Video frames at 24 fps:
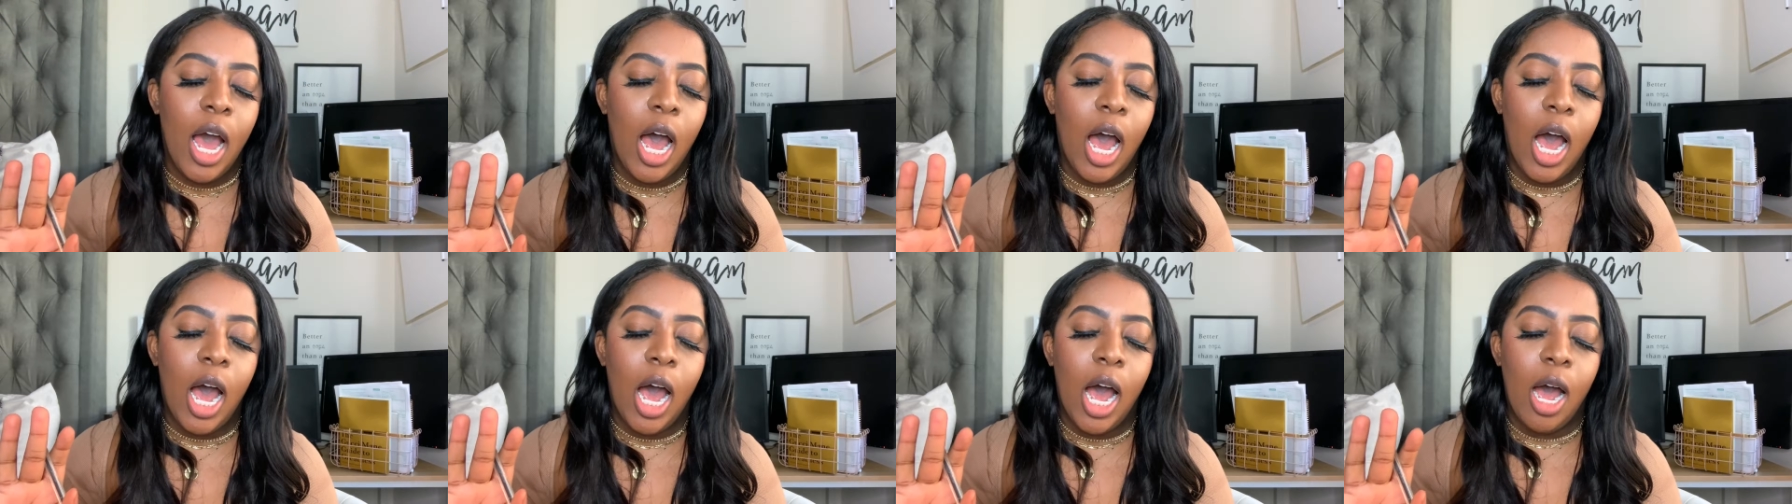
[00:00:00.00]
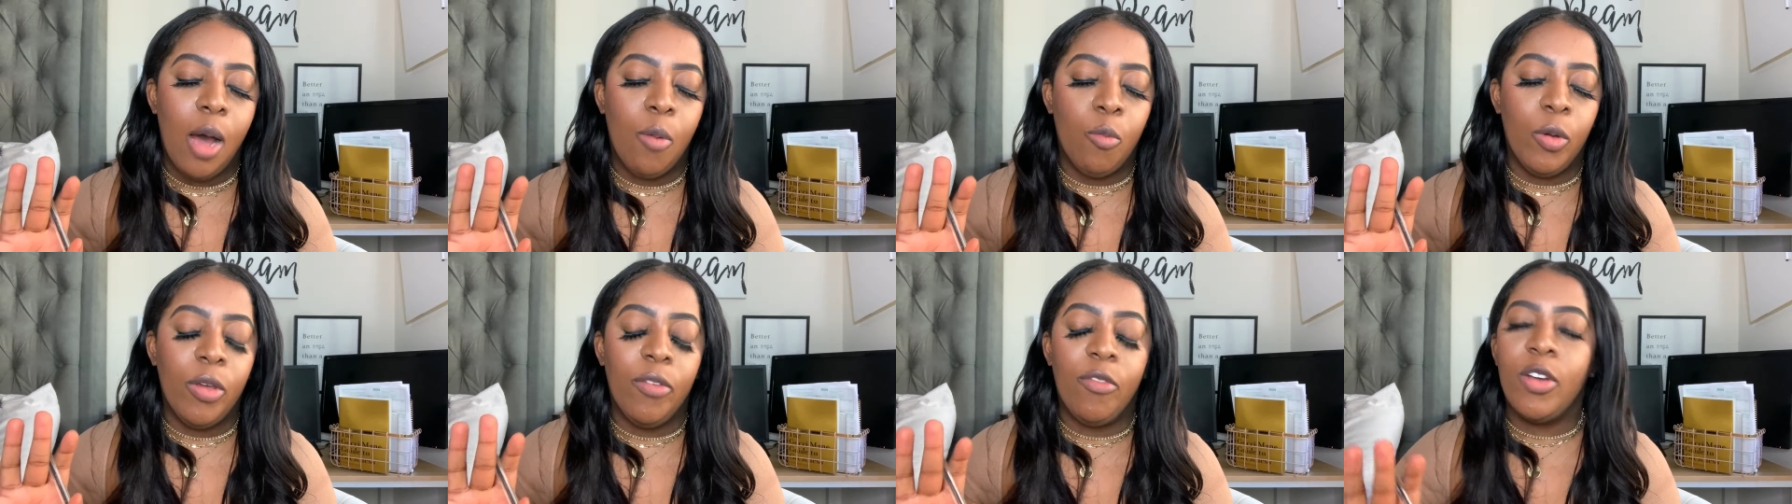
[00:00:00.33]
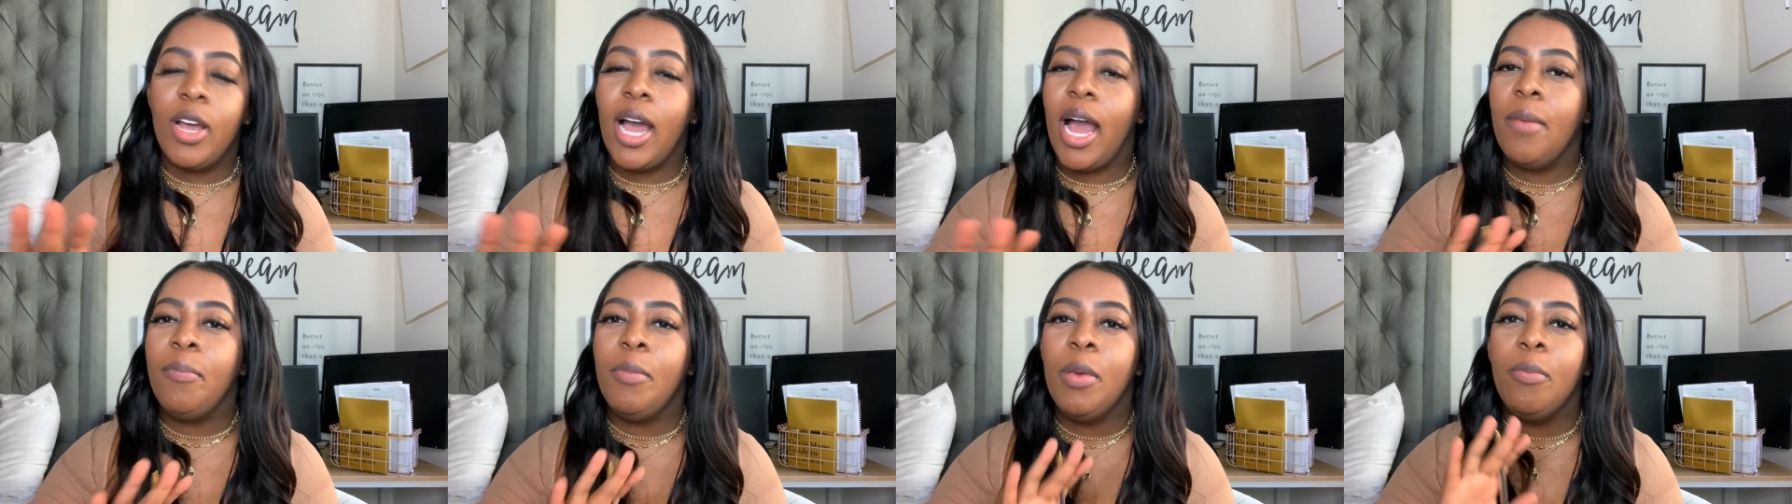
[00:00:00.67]
Um, we've
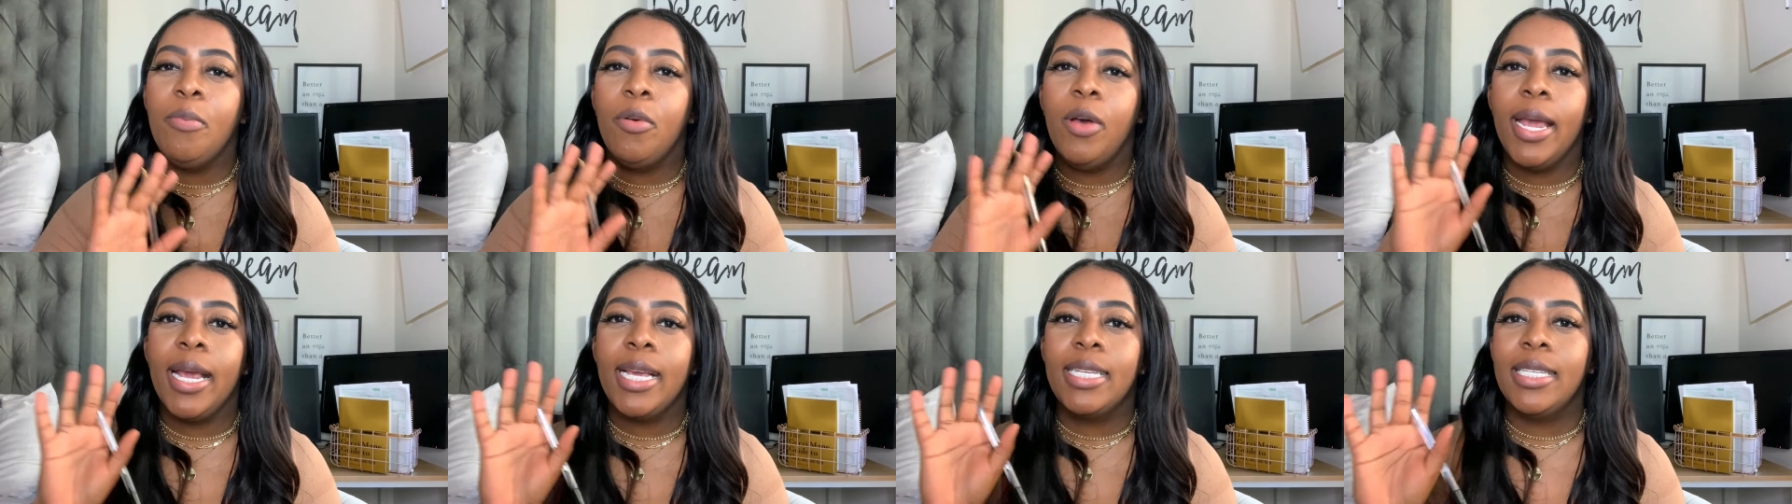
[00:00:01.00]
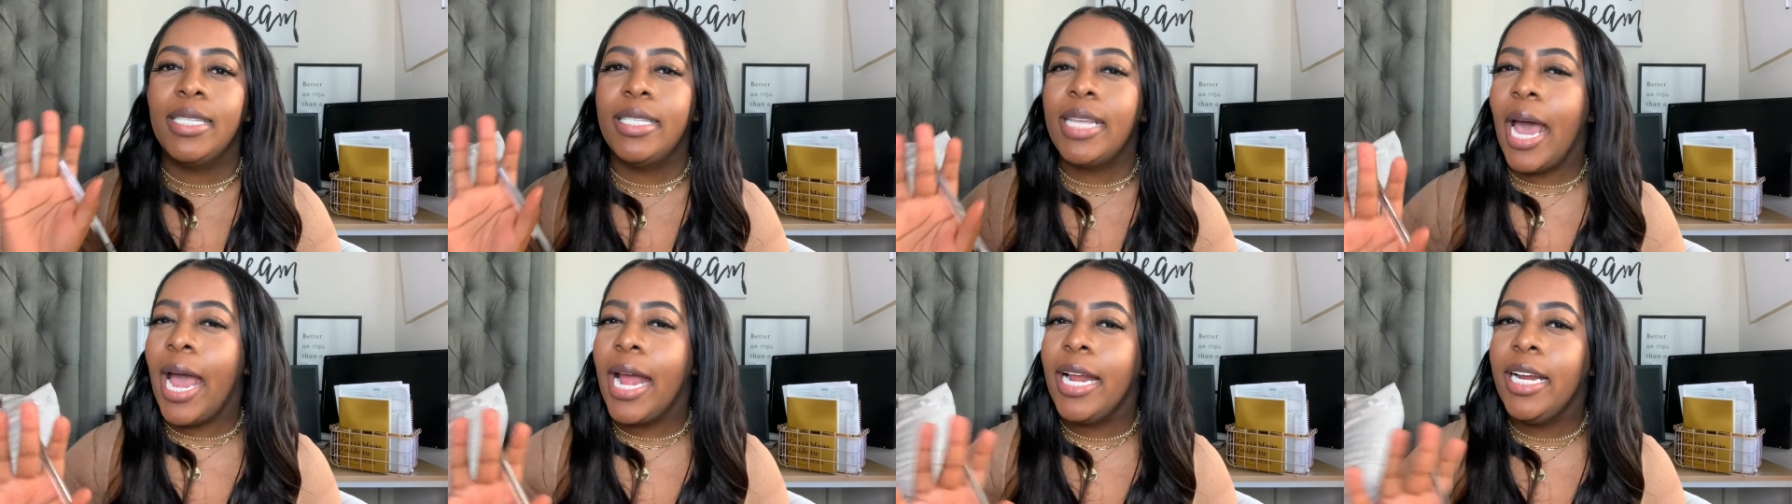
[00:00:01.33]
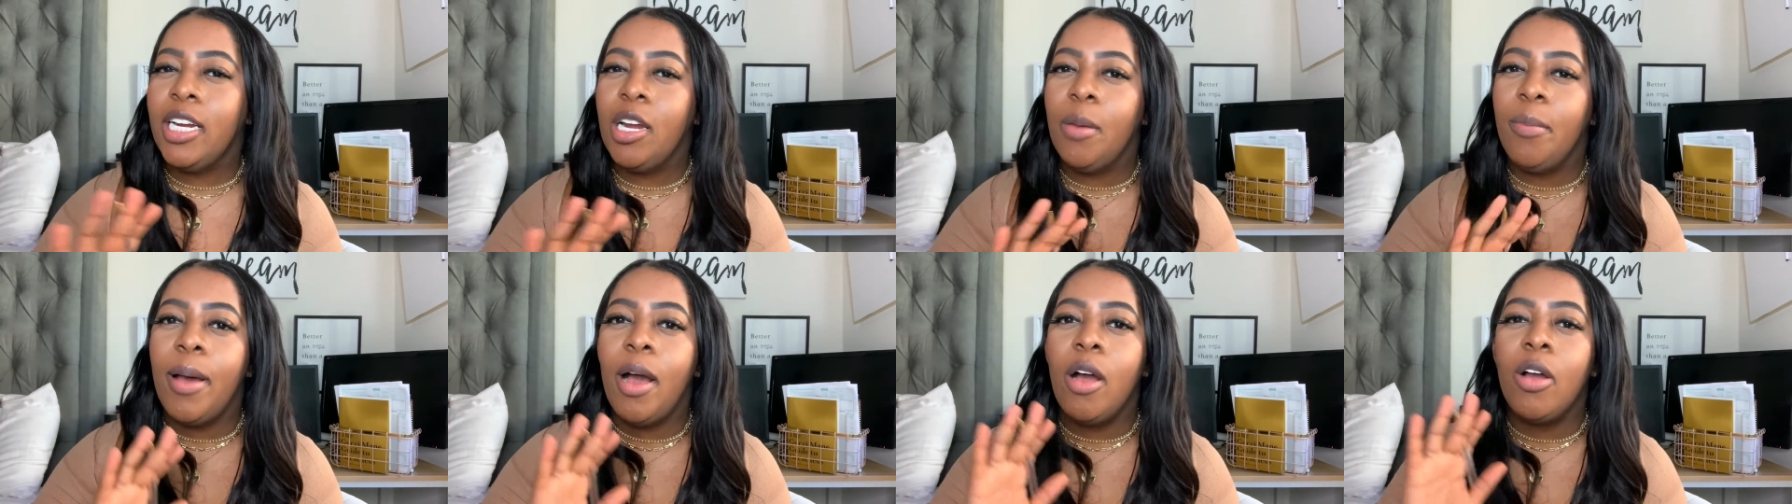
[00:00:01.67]
got people
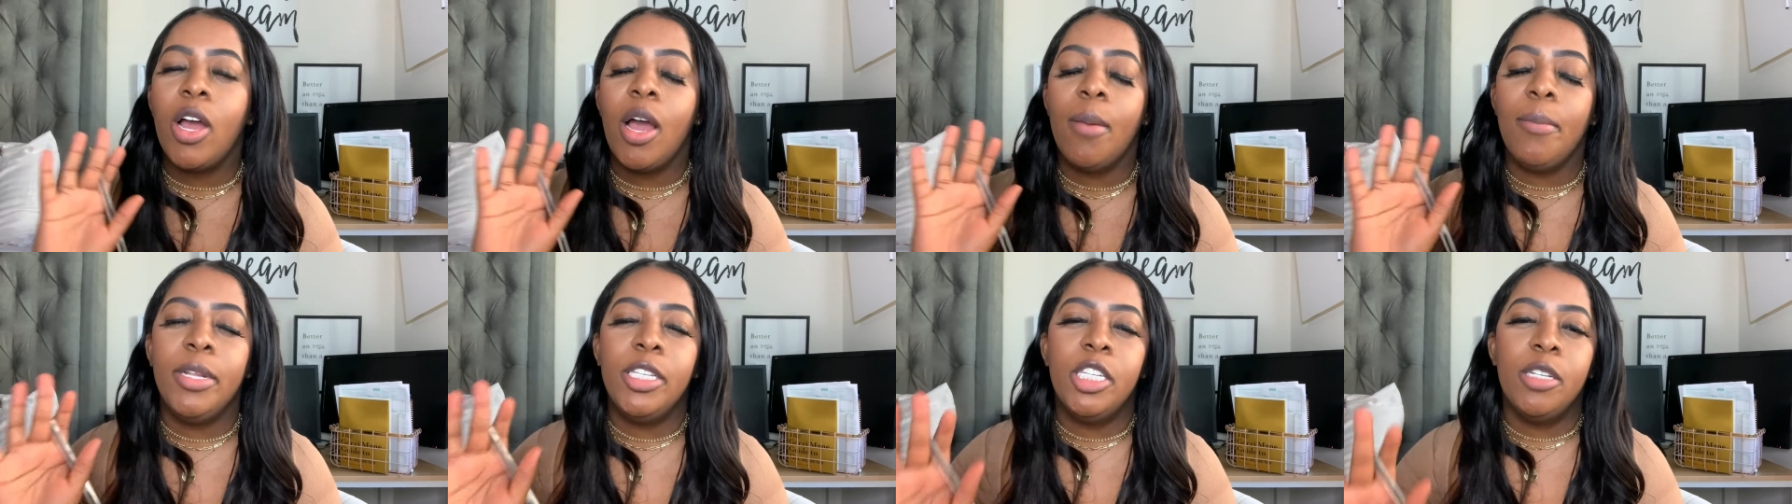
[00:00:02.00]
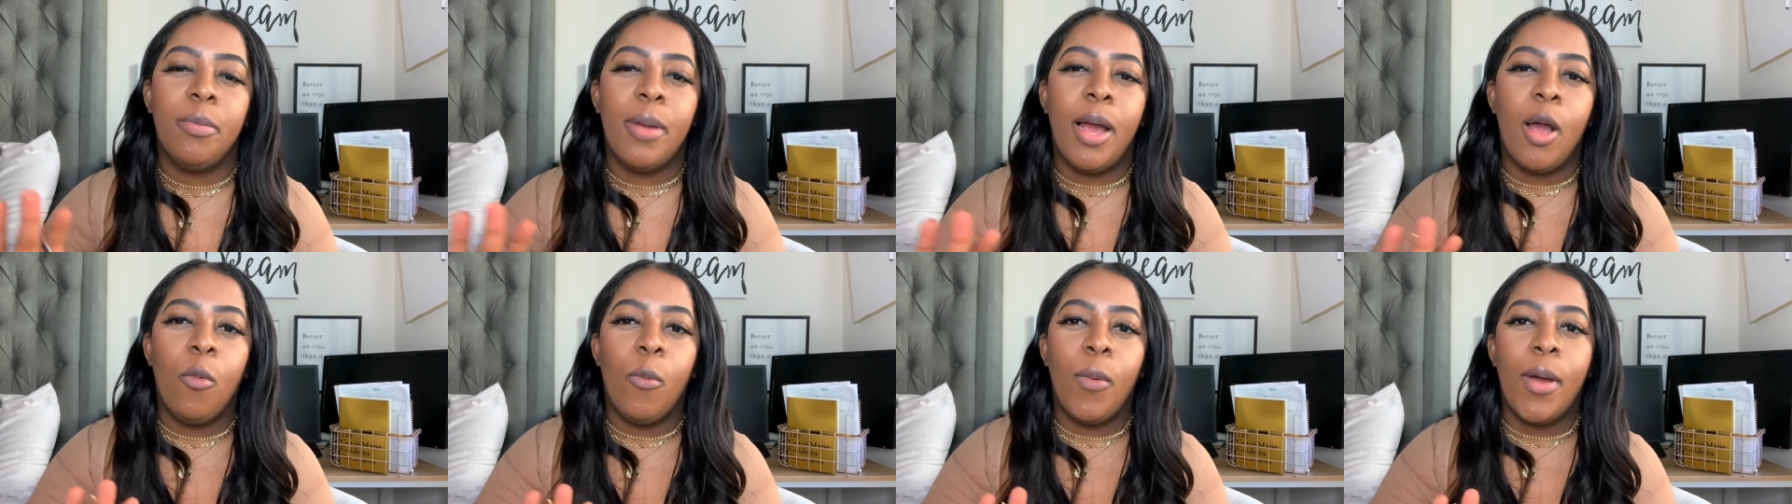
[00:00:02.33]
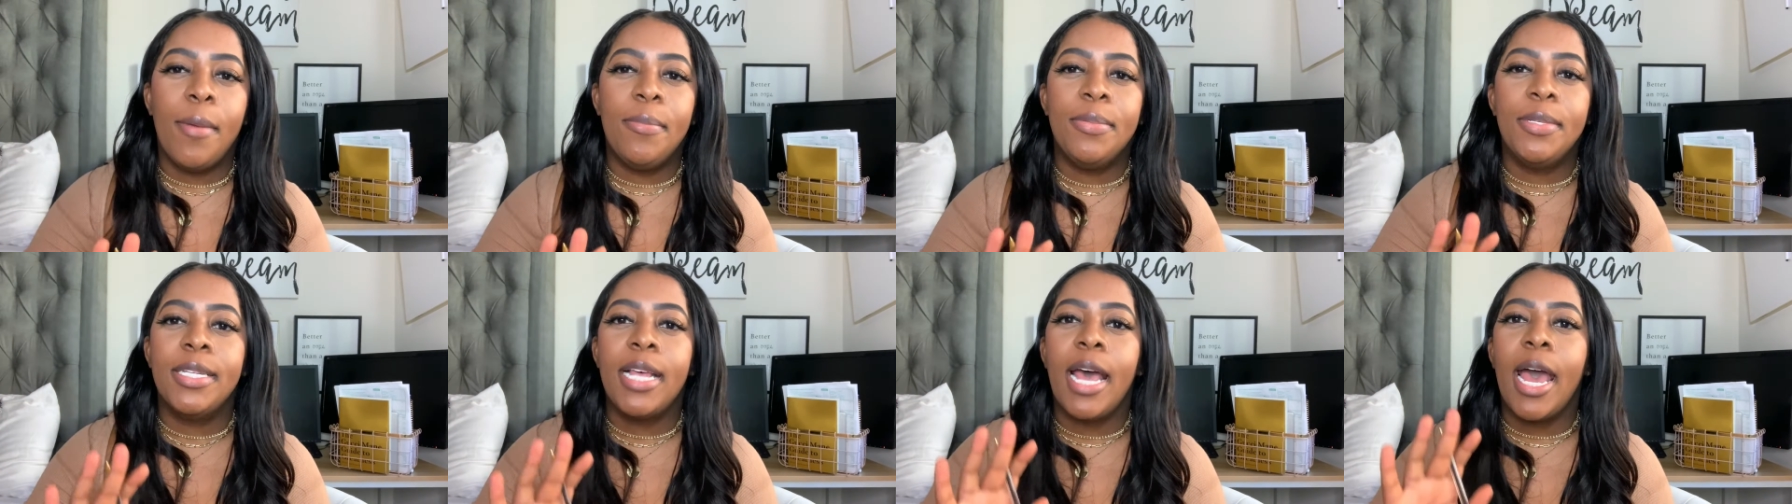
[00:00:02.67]
excited about coming to my
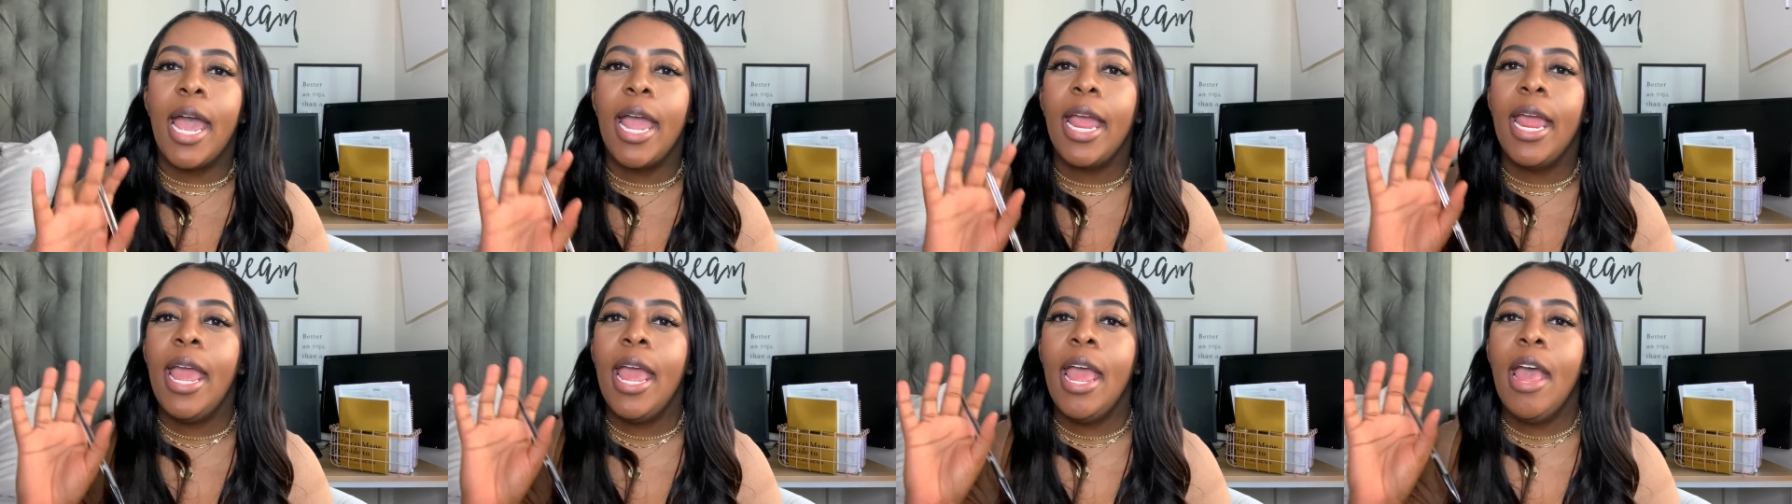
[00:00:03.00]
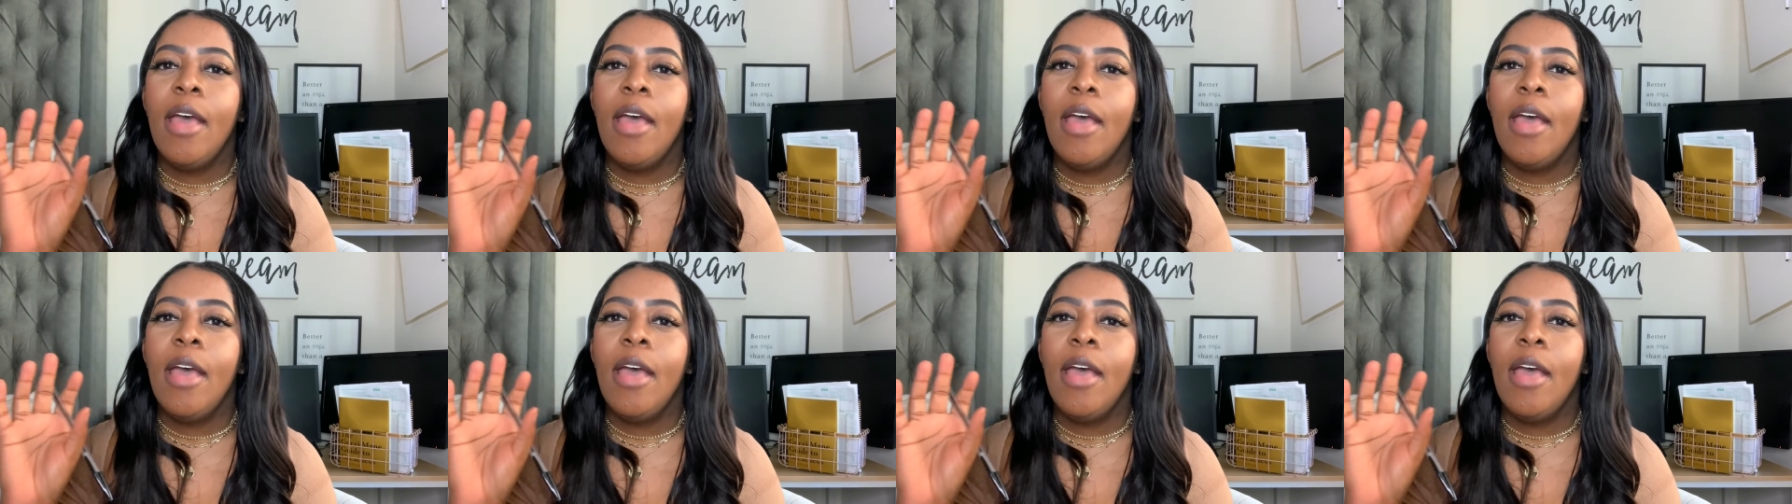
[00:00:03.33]
website.